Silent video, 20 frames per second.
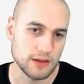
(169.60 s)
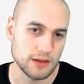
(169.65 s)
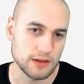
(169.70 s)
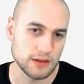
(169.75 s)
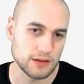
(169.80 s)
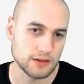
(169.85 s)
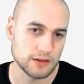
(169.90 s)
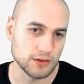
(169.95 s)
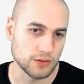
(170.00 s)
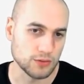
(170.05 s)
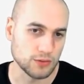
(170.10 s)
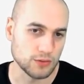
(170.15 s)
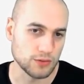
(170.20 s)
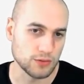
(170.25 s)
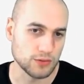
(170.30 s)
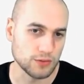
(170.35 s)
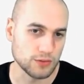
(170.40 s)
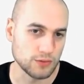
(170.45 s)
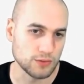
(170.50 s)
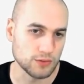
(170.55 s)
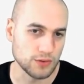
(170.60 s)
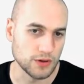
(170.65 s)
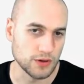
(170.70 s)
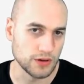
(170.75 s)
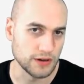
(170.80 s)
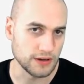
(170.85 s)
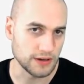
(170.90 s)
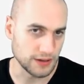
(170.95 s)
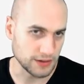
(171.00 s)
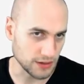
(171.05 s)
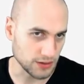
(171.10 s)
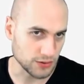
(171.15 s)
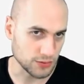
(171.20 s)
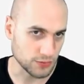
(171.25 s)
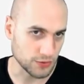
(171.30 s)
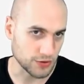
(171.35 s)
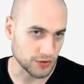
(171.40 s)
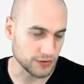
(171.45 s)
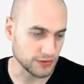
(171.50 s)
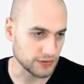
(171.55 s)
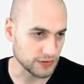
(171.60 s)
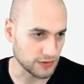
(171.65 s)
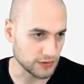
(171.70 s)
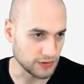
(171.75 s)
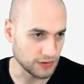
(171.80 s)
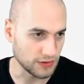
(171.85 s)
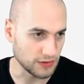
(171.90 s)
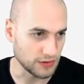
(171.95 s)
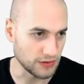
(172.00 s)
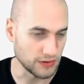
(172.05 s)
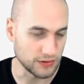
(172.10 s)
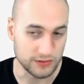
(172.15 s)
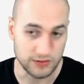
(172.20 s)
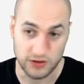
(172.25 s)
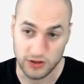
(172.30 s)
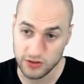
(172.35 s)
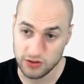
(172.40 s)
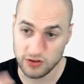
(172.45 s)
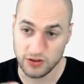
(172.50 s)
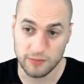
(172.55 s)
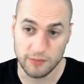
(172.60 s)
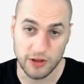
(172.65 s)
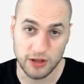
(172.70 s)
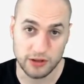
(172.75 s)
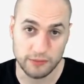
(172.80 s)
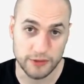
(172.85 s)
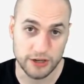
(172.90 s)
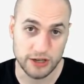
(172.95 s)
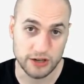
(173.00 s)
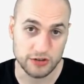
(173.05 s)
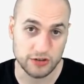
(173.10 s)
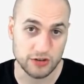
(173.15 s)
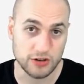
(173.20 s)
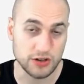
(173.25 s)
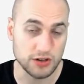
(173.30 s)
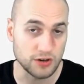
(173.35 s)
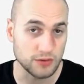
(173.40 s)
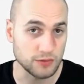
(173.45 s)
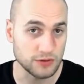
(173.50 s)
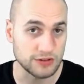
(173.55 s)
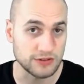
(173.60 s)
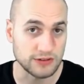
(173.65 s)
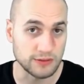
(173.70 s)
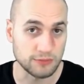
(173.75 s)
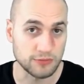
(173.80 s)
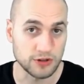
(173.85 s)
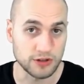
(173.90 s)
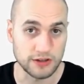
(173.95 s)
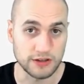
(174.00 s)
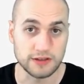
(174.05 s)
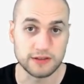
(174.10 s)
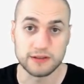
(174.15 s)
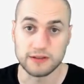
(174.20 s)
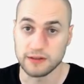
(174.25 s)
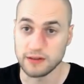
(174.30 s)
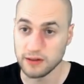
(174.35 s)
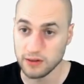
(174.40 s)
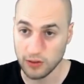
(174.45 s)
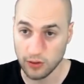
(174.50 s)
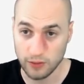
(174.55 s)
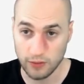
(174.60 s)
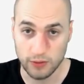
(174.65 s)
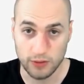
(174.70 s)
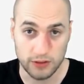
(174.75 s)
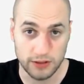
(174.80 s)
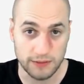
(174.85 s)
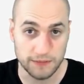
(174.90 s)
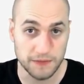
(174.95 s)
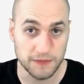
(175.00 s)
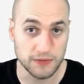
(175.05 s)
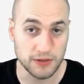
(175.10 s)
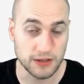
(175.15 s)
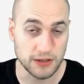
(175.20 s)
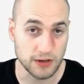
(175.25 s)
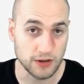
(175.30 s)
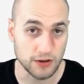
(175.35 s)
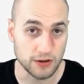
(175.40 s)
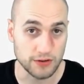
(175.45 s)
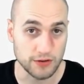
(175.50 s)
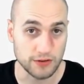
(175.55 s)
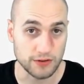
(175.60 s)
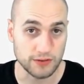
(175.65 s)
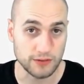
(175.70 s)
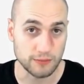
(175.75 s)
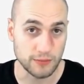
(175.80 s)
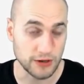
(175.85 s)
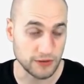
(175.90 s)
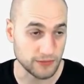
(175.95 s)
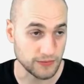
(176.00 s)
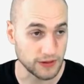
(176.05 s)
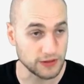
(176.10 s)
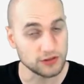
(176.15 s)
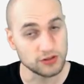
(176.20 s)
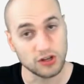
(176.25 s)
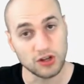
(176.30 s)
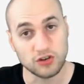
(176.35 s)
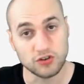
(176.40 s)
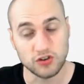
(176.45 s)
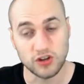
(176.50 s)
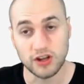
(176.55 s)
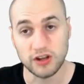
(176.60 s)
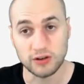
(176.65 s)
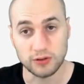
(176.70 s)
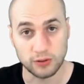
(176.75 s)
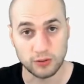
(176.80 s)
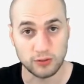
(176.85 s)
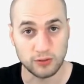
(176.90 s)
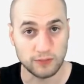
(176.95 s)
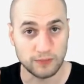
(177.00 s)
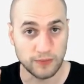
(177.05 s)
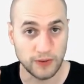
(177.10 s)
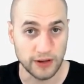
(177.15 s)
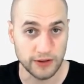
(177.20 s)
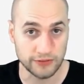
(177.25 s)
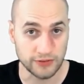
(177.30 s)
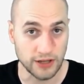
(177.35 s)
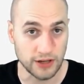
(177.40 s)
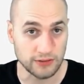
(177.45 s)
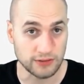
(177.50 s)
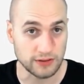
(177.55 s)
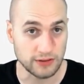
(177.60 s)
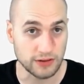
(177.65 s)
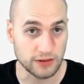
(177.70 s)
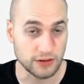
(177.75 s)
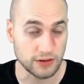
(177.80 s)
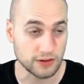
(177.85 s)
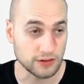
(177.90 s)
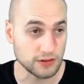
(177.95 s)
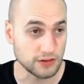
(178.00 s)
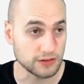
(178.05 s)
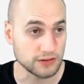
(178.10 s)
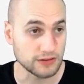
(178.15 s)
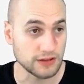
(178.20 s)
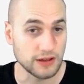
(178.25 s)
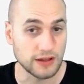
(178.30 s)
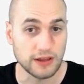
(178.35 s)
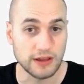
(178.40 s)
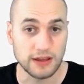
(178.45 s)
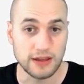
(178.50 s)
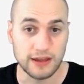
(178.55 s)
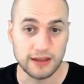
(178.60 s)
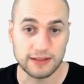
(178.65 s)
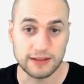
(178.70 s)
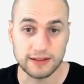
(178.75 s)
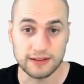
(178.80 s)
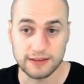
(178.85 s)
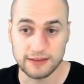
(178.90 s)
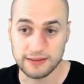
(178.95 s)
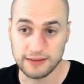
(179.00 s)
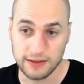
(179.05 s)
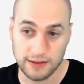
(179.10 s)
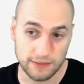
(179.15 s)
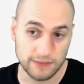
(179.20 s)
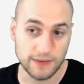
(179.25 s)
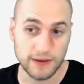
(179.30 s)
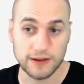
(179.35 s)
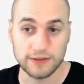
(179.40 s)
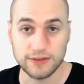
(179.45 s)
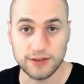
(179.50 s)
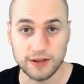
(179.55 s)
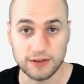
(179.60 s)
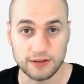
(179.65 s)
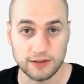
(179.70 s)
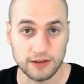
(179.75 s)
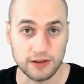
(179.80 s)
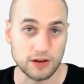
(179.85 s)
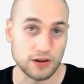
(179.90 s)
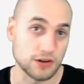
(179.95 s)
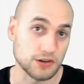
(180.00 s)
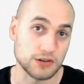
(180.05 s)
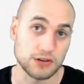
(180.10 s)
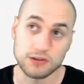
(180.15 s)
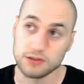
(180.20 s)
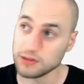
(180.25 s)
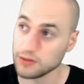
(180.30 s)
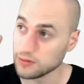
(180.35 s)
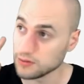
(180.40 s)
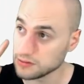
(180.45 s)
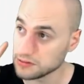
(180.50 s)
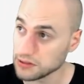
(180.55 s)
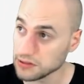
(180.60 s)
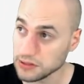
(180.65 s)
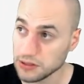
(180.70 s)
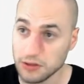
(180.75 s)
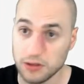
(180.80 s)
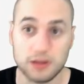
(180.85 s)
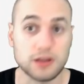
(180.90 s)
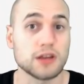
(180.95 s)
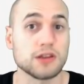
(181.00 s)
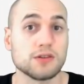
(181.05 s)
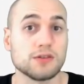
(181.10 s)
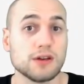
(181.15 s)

So in other words, there's an HTML limitation here which stipulates only 50 characters. But if I change that to 5,000 characters and then send 5,000 characters, there's nothing on the other